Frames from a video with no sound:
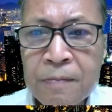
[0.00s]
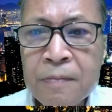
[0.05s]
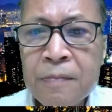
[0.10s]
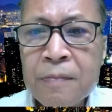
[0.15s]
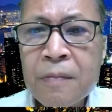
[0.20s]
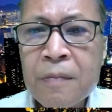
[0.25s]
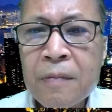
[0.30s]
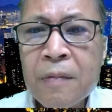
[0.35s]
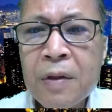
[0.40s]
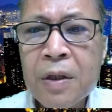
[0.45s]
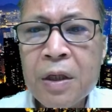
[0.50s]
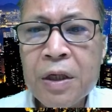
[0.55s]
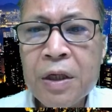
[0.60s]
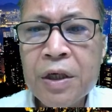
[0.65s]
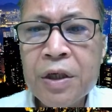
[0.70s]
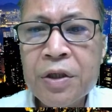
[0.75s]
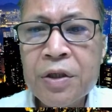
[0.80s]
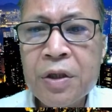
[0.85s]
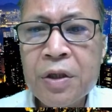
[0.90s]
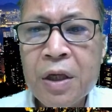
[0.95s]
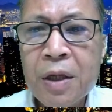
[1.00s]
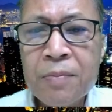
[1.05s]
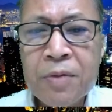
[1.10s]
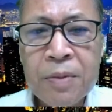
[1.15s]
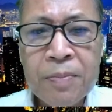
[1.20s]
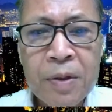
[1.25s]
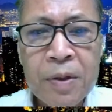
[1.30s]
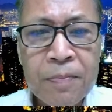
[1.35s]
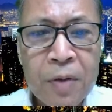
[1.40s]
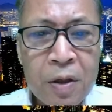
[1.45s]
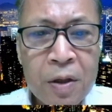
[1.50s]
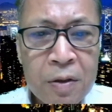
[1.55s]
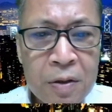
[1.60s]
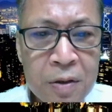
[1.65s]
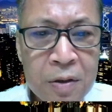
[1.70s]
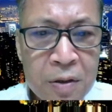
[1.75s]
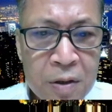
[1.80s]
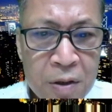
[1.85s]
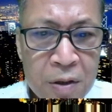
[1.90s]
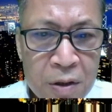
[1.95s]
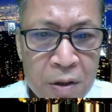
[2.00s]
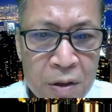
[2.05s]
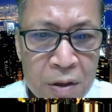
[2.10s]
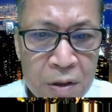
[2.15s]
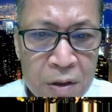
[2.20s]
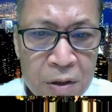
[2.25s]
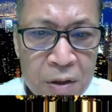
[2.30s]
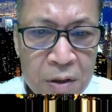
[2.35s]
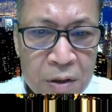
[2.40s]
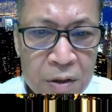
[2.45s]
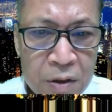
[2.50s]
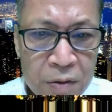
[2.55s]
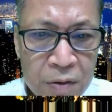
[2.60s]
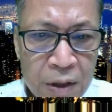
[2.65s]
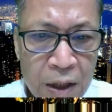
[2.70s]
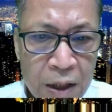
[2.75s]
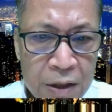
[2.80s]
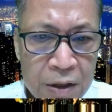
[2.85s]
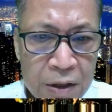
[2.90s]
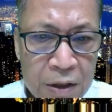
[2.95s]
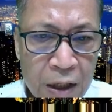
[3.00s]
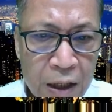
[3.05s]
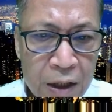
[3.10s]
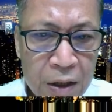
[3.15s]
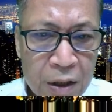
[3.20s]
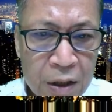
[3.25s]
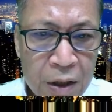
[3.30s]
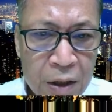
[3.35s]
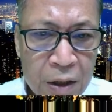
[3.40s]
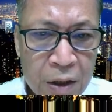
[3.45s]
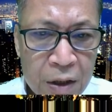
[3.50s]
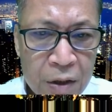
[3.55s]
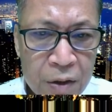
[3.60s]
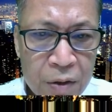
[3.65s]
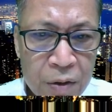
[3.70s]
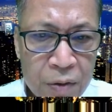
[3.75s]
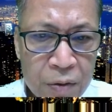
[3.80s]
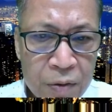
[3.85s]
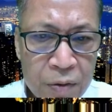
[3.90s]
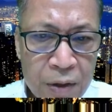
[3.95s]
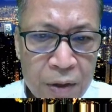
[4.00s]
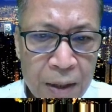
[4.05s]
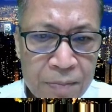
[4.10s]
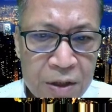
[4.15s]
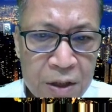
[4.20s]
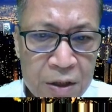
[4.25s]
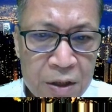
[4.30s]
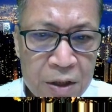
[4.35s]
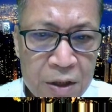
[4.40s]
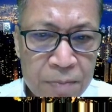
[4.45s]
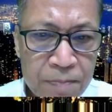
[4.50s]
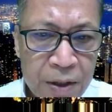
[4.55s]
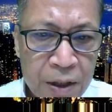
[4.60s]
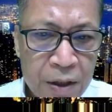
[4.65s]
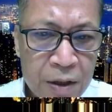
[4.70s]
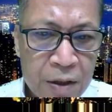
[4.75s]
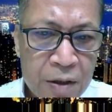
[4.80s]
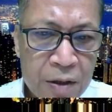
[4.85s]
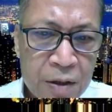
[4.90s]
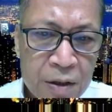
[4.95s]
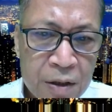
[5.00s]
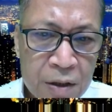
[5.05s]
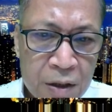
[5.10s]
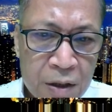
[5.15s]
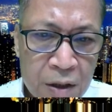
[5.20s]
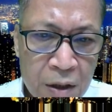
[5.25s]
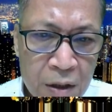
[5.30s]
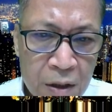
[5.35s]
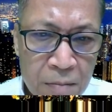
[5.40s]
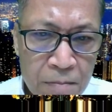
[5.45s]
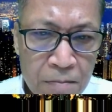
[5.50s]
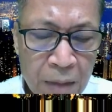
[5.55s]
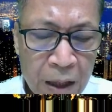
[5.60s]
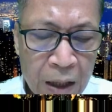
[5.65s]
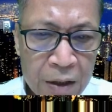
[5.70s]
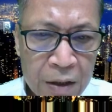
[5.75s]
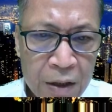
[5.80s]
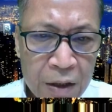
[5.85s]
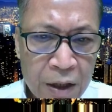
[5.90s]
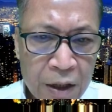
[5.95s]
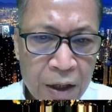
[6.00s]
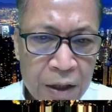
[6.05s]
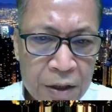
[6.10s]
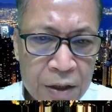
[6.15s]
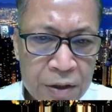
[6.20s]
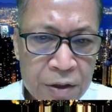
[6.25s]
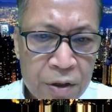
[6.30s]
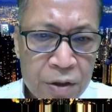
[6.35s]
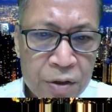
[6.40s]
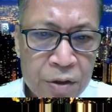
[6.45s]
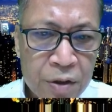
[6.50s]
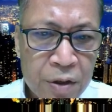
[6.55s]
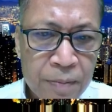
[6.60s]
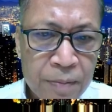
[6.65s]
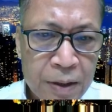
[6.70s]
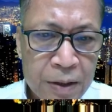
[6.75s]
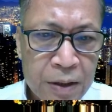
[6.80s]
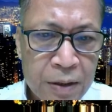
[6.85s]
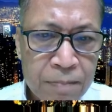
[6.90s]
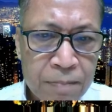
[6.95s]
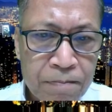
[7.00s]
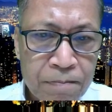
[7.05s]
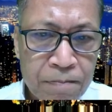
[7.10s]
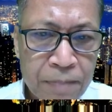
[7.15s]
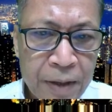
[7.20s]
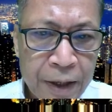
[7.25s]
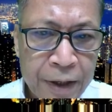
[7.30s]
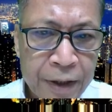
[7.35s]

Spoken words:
The kitchen MCB board. So there's 2 MCCB, mount the case circuit breaker.